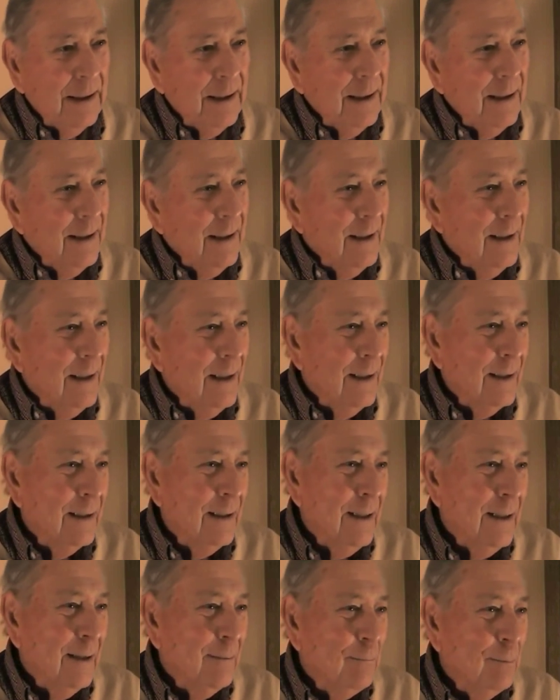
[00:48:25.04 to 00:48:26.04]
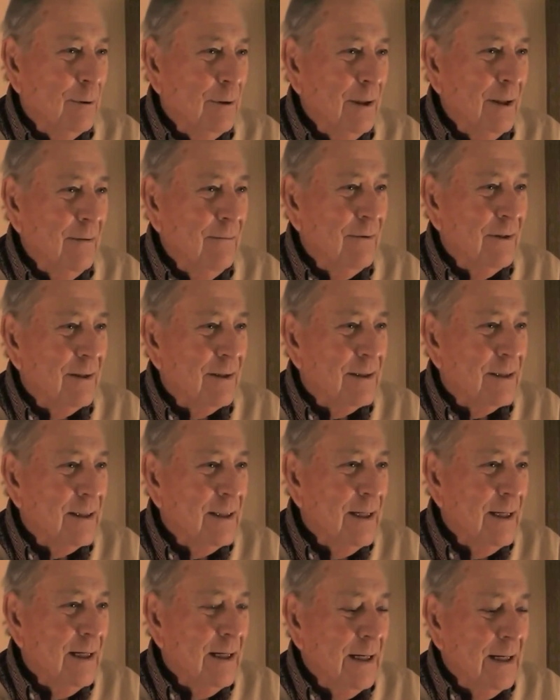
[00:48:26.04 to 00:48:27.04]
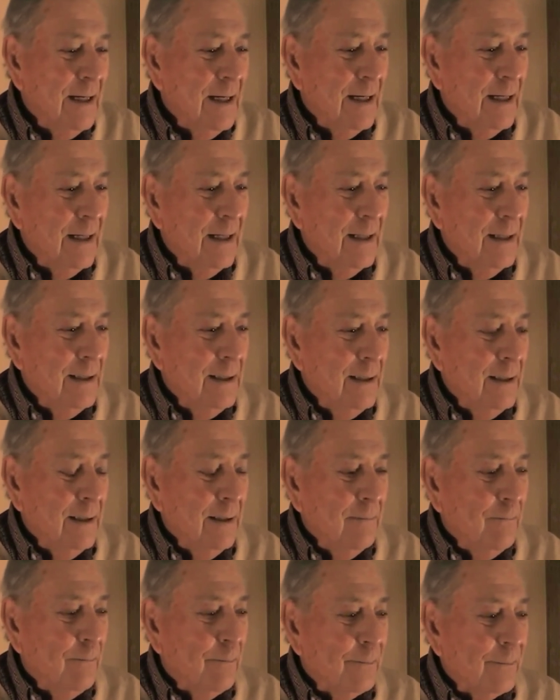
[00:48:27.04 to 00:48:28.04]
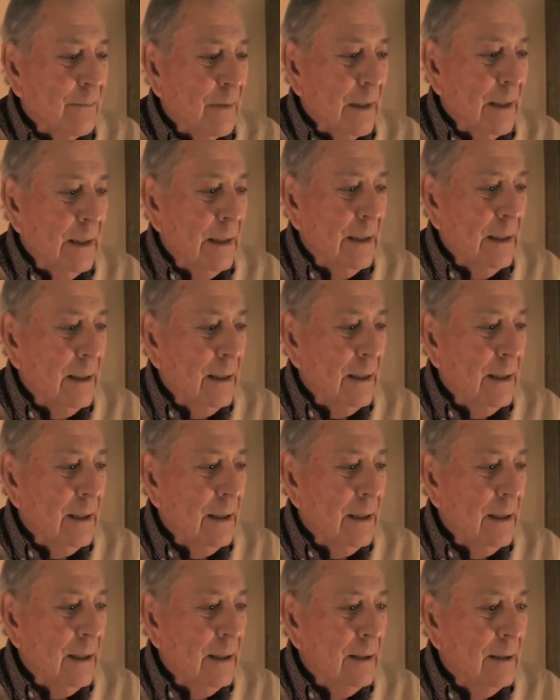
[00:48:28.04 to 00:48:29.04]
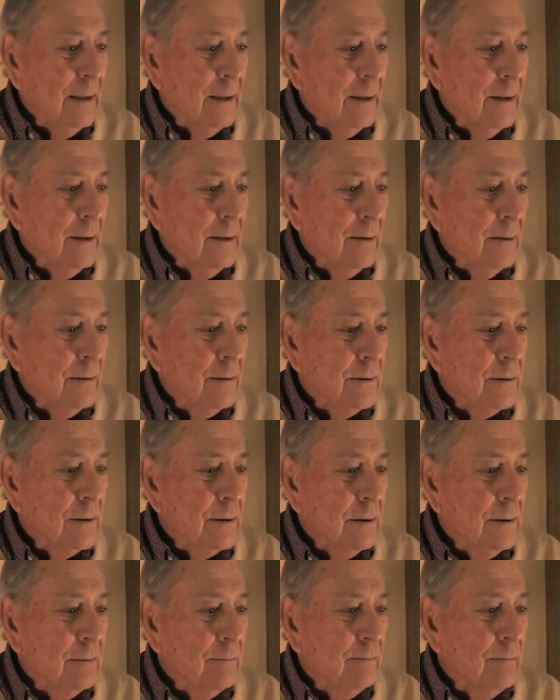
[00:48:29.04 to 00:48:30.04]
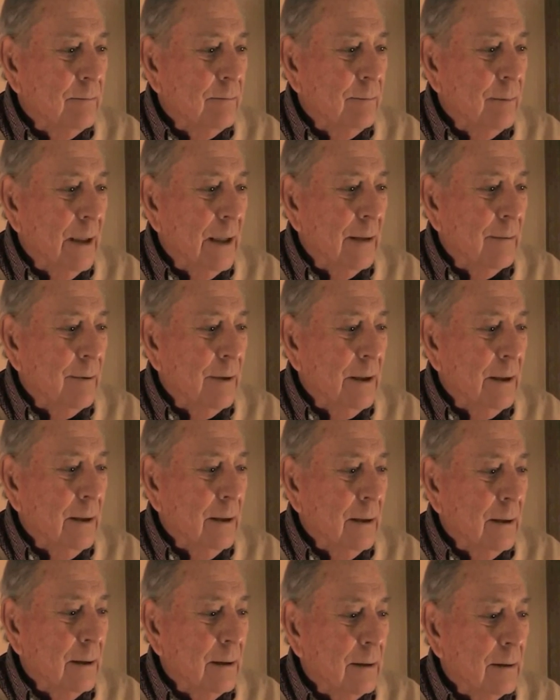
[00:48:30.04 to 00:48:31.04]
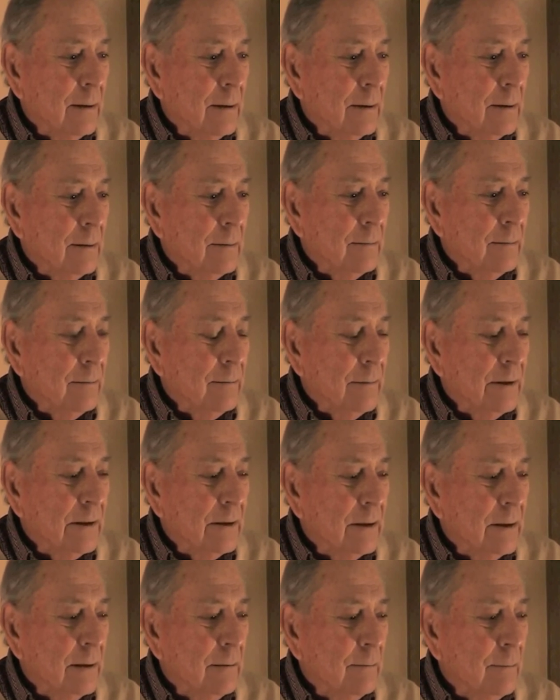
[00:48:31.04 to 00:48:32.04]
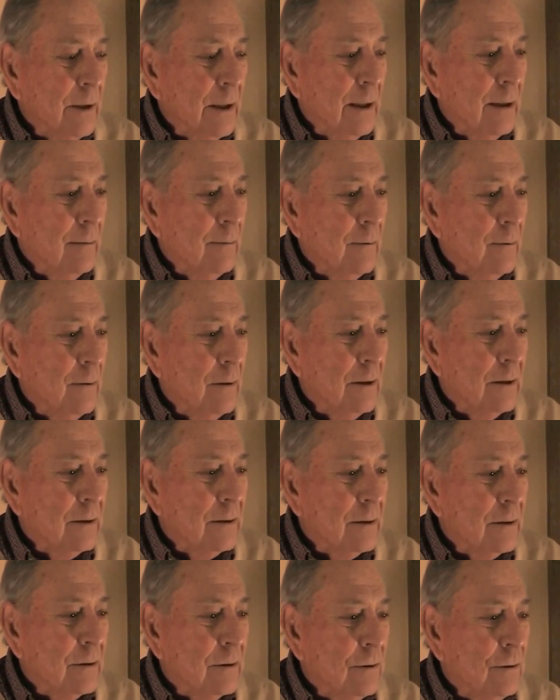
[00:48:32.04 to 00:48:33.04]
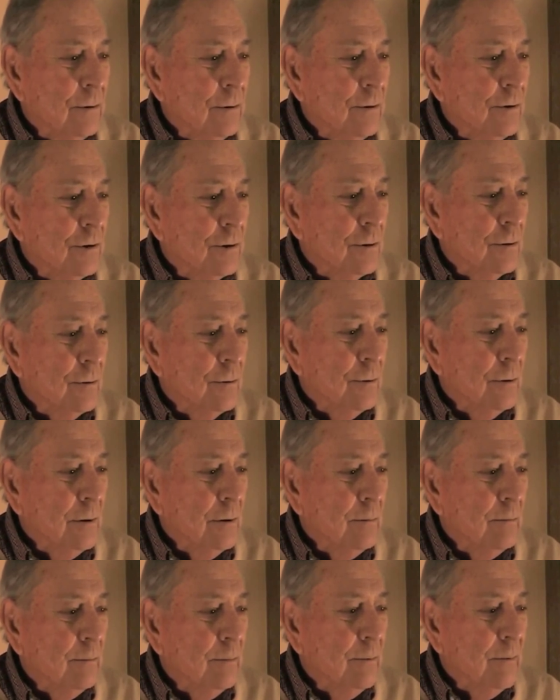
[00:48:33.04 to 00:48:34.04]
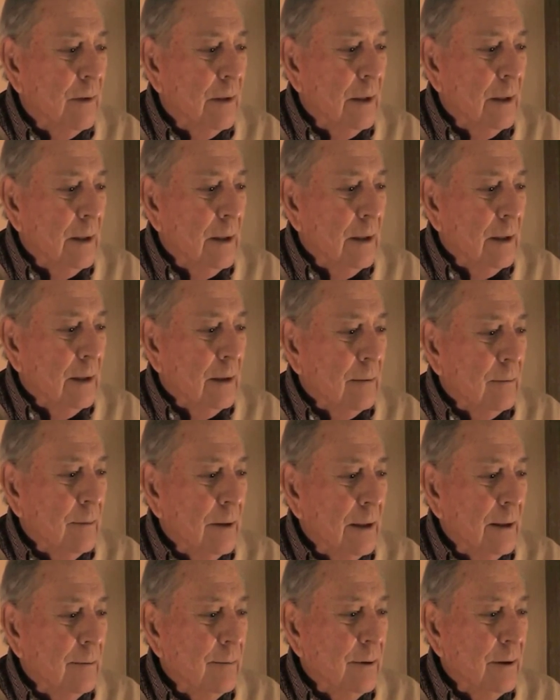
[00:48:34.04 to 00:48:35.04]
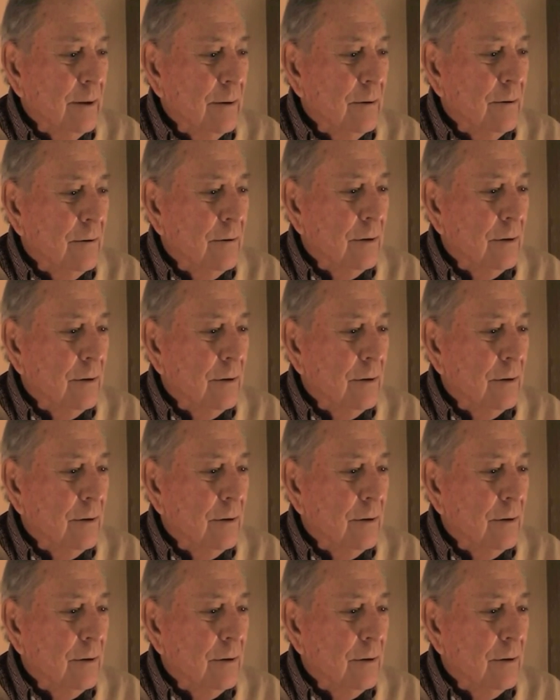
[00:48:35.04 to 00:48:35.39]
all right. I can't believe this. And then there's Bobby, my son Bob, who has 2 children. Bobby,